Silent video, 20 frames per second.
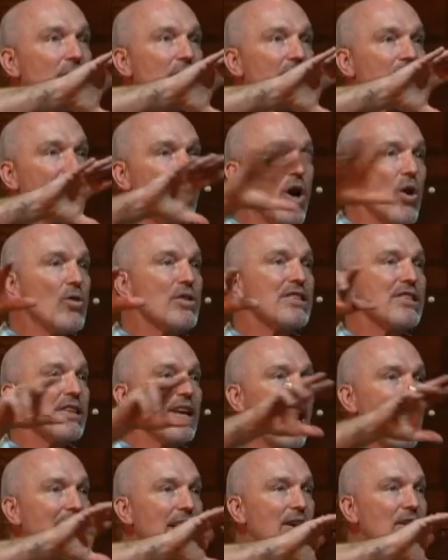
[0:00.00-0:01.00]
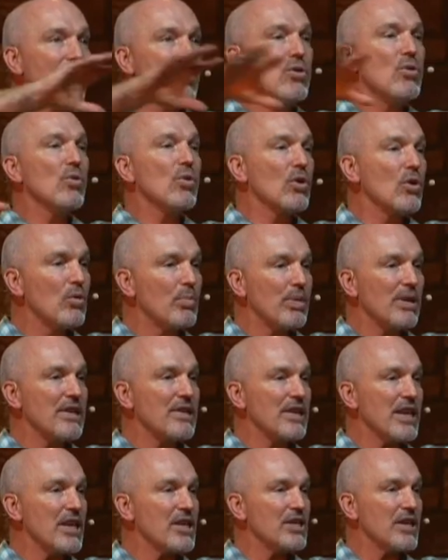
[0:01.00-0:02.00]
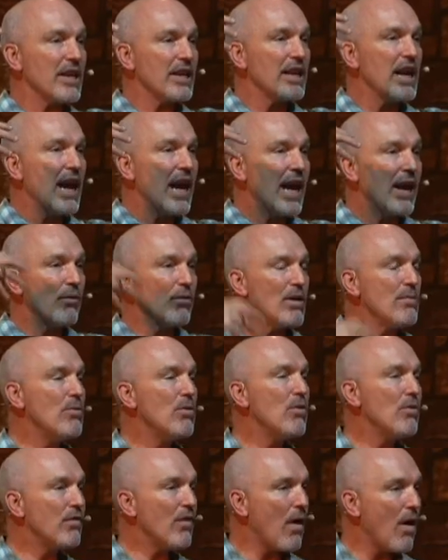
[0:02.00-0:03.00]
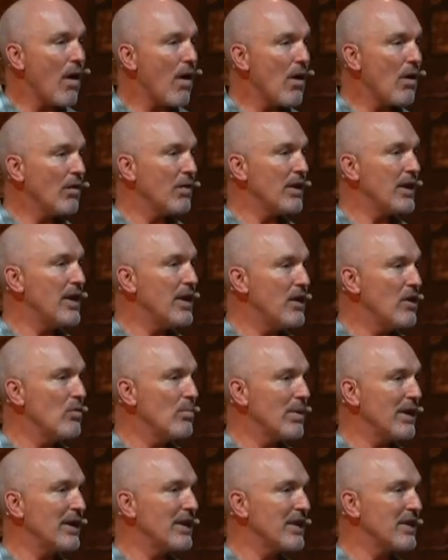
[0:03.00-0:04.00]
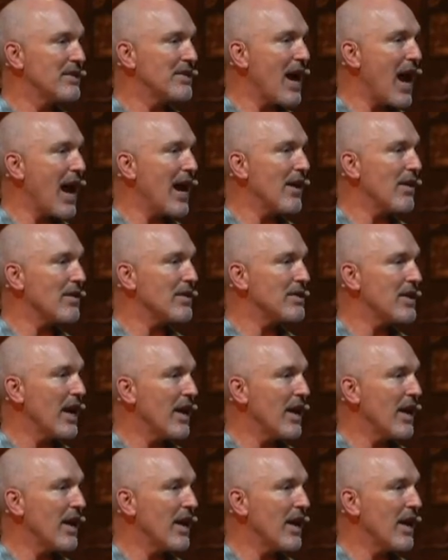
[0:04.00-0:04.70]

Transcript: ghost like guru position and remove all the human desires